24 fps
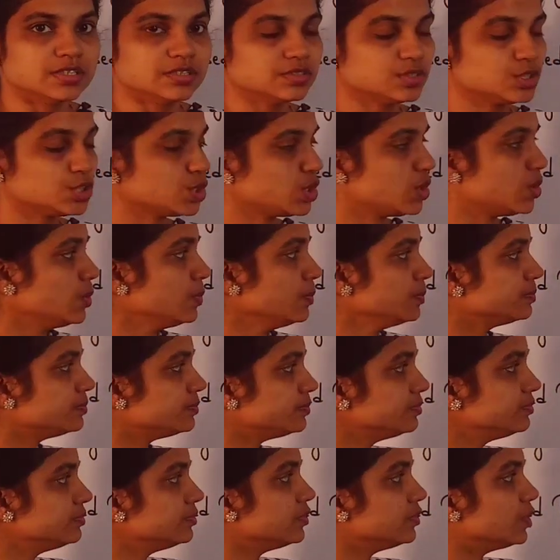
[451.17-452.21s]
So
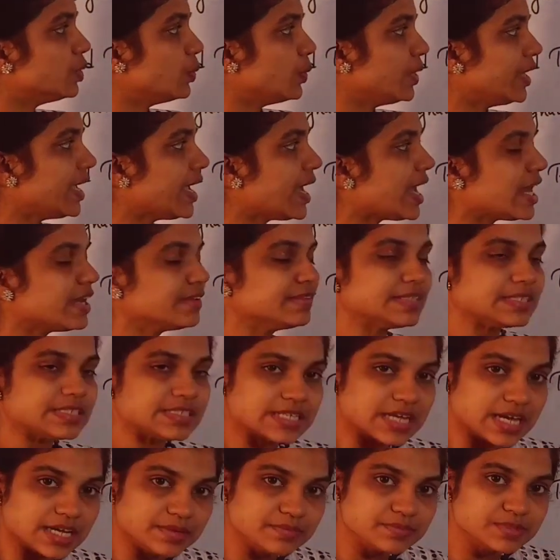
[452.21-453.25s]
we have the
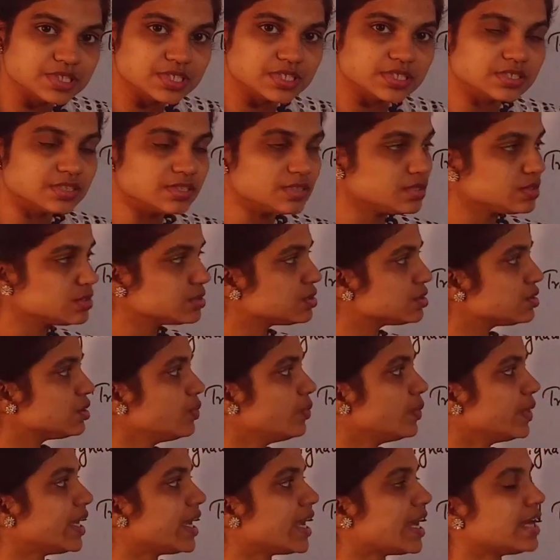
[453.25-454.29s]
time signal also,
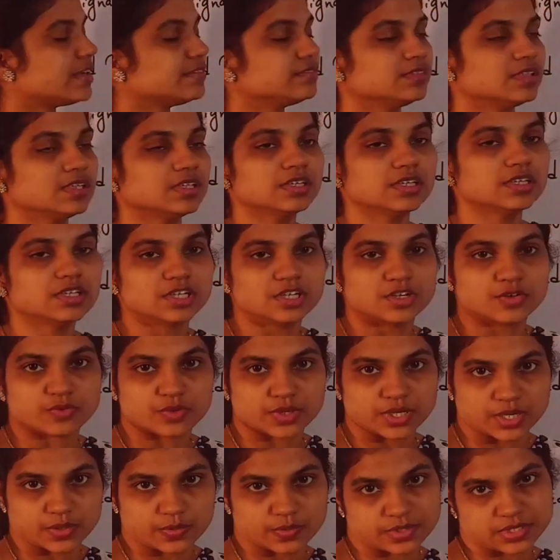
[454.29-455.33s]
we have the
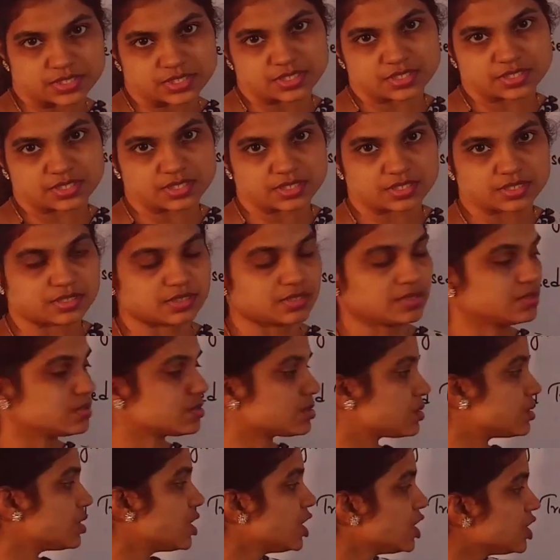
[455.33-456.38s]
frequency signal
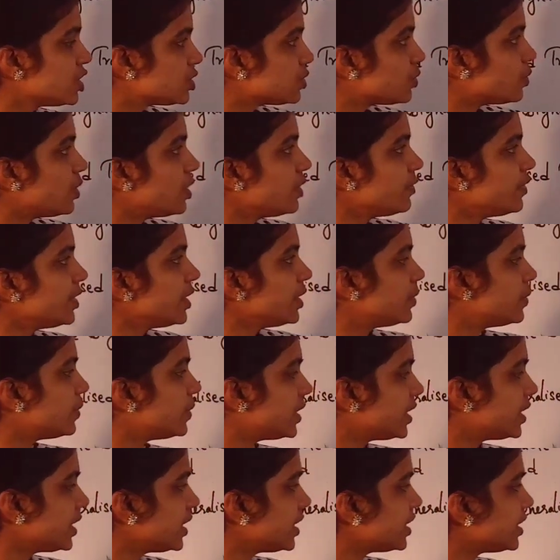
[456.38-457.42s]
also. So what we are
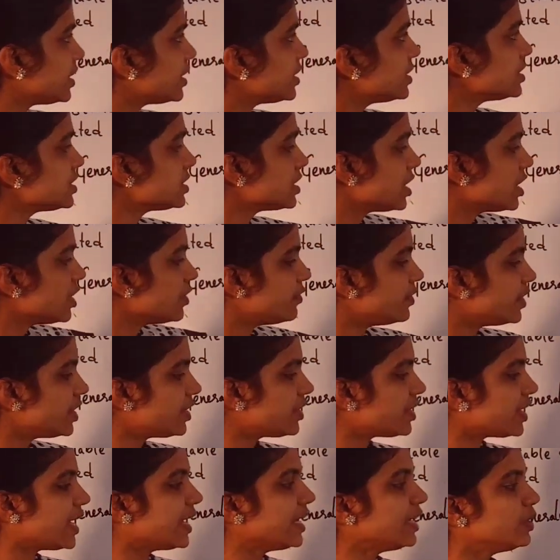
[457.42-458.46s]
doing here is we are
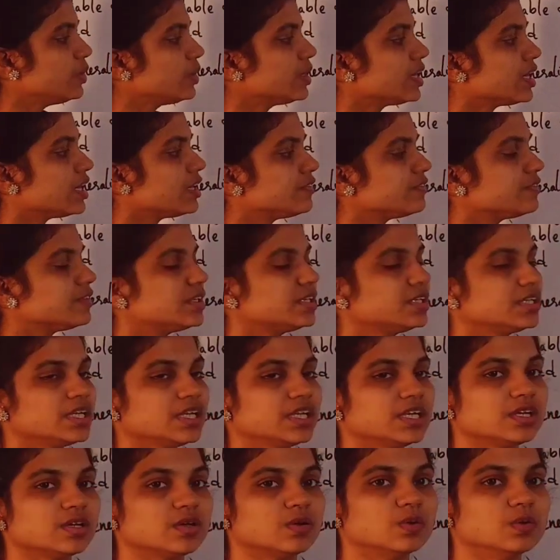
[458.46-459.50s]
trying to convert
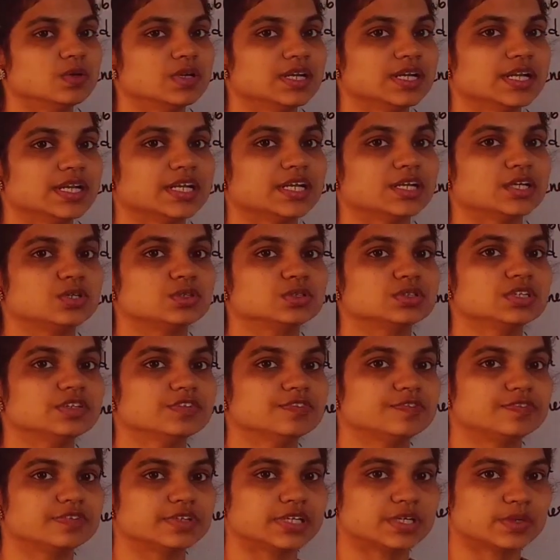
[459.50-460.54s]
it only into the
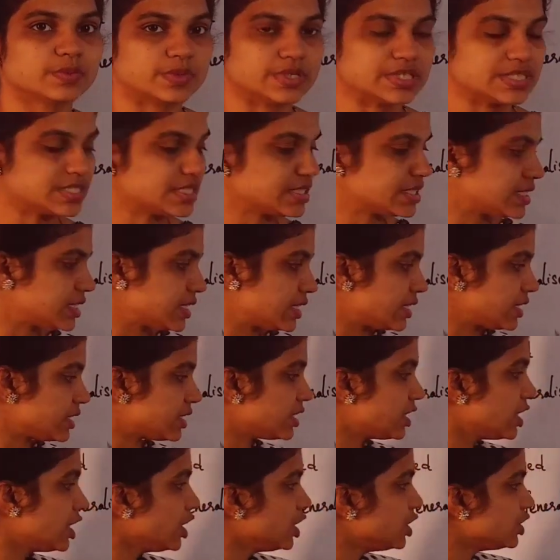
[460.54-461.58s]
frequency signal.
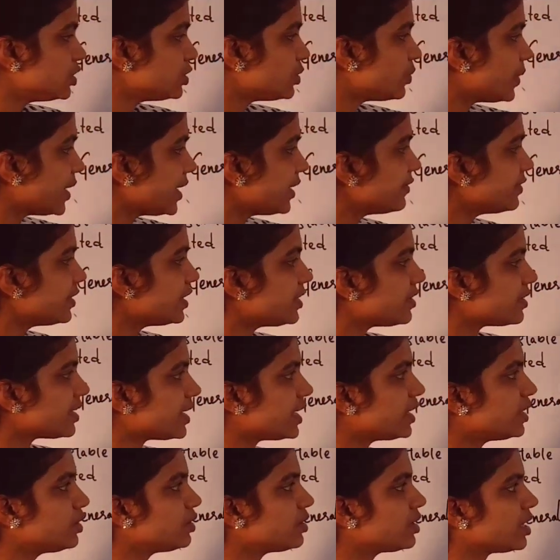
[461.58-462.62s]
So when we are
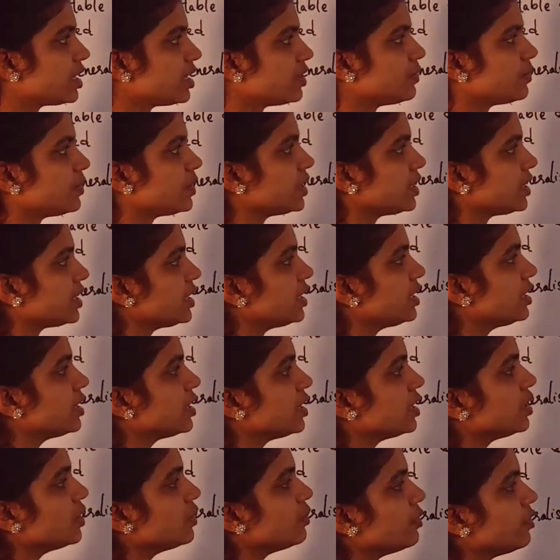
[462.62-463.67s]
trying to convert it,
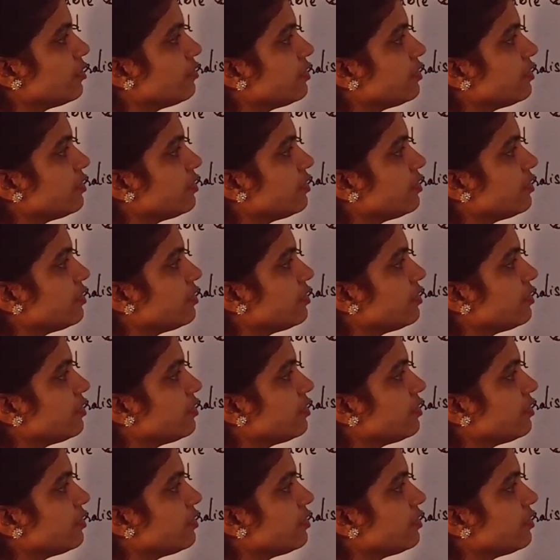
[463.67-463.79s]
we